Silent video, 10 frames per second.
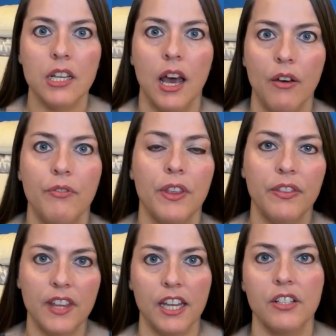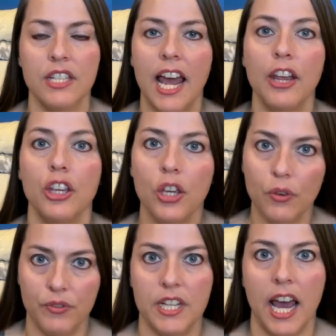of the things that
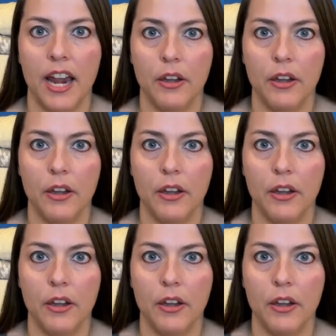you've done,